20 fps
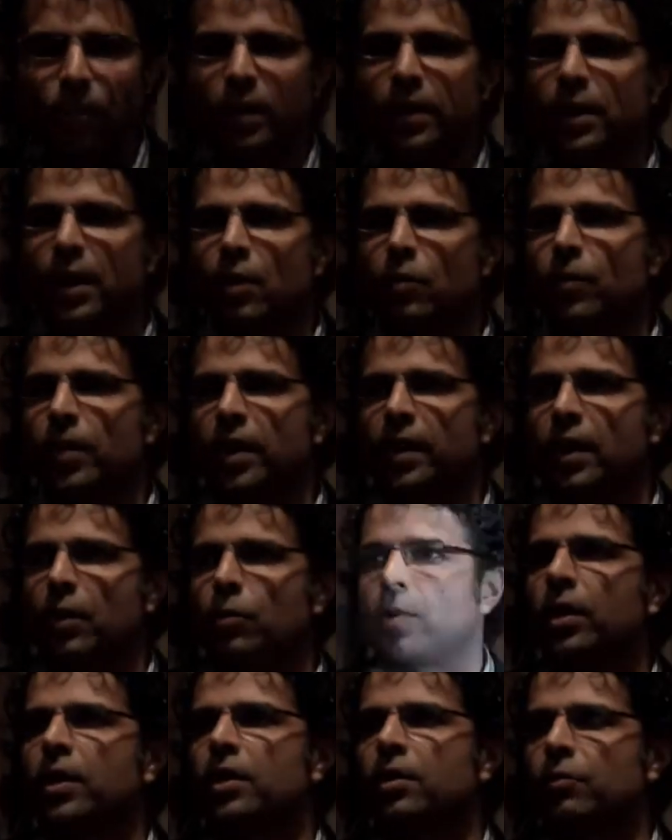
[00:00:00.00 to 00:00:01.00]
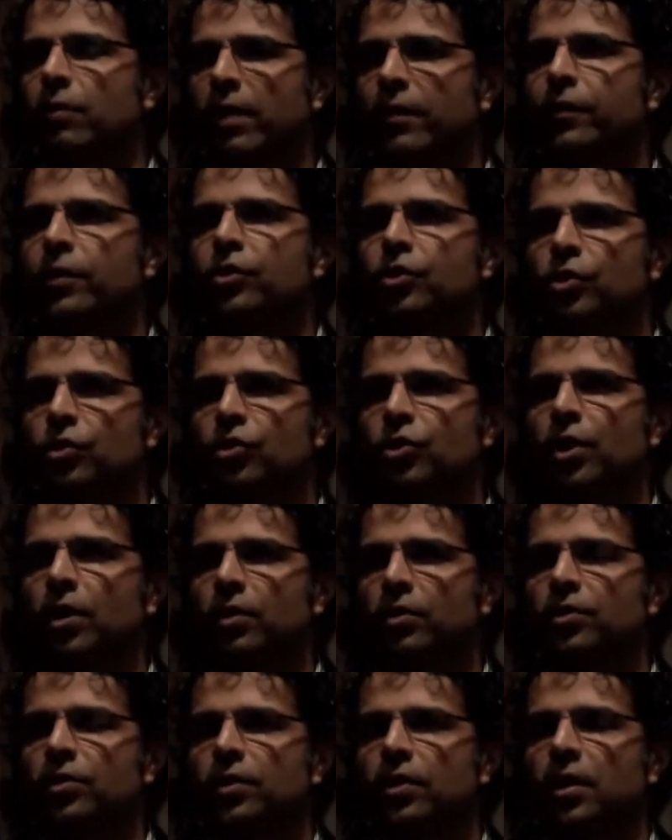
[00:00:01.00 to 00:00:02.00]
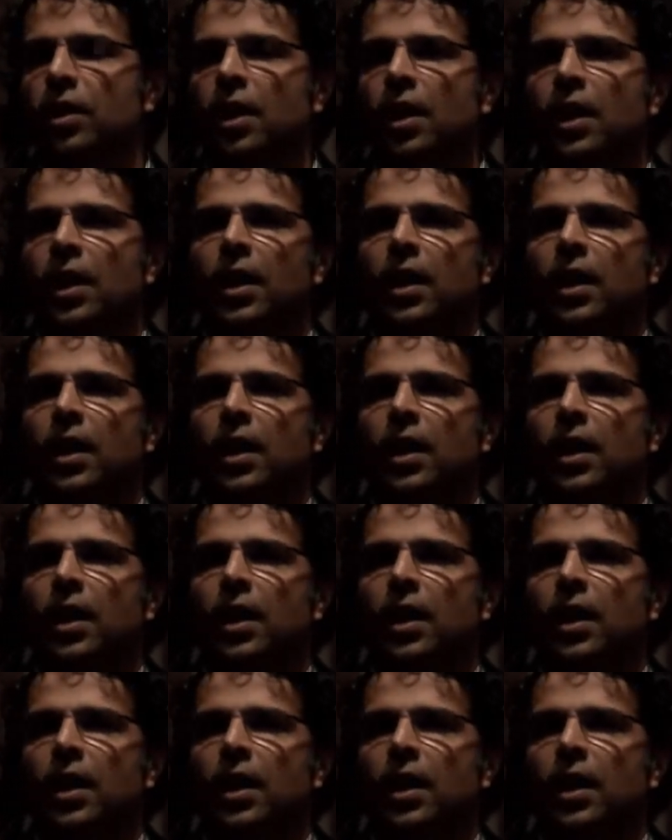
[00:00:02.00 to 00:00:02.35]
One day a week I work in a refugee shelter